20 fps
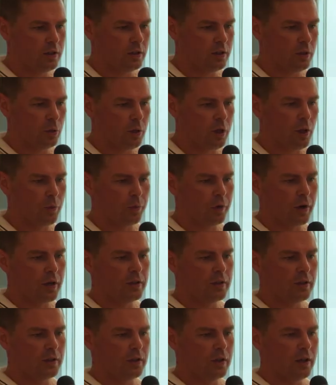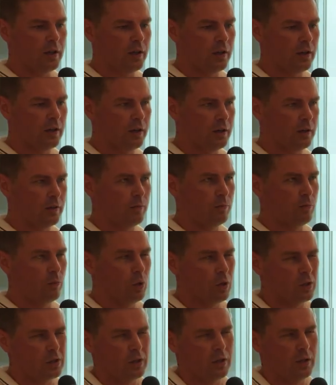we are operating in
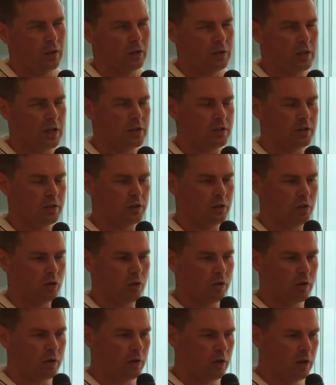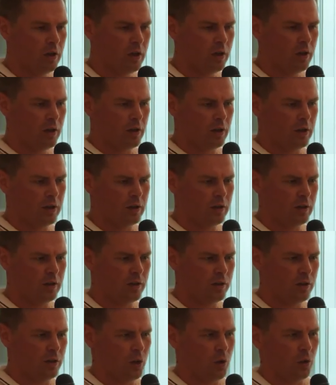mostly Los Angeles, New York,
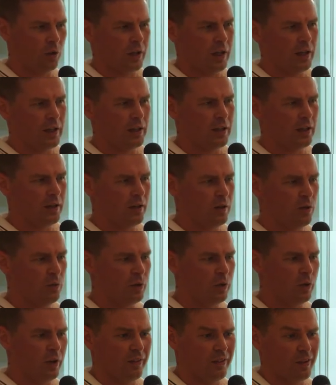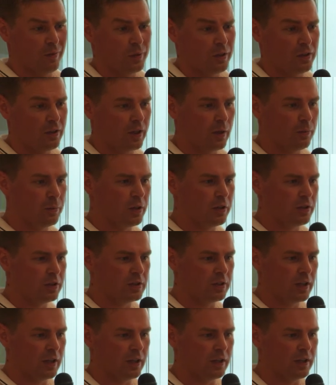whole Canada. We don't have competitors
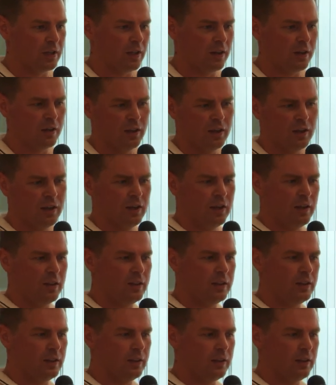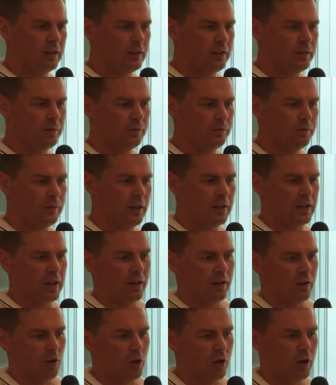in Canada, and
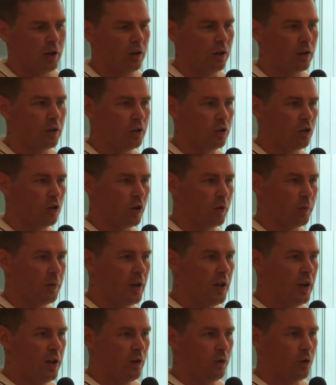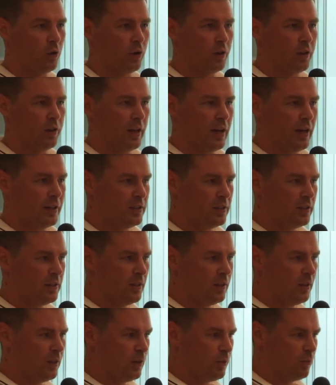yeah, unlike in Europe. For
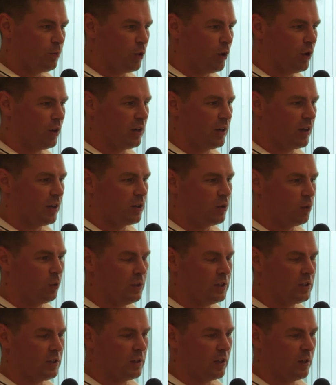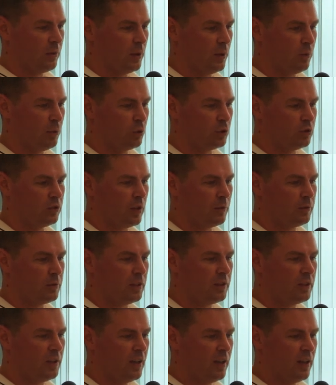that product, we bootstrapped
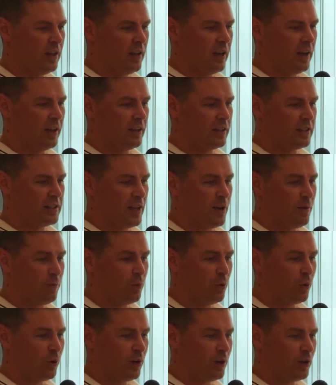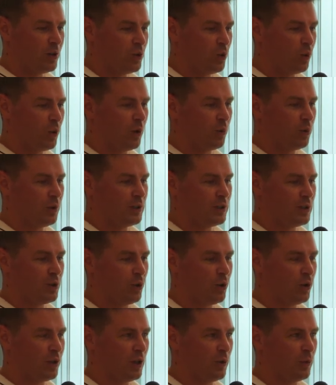it. And at some point, when we
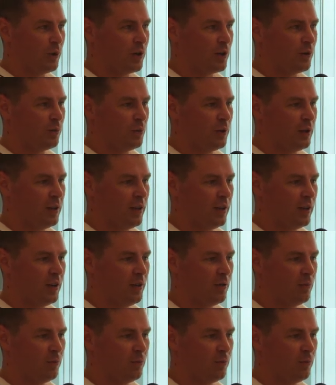saw that we can be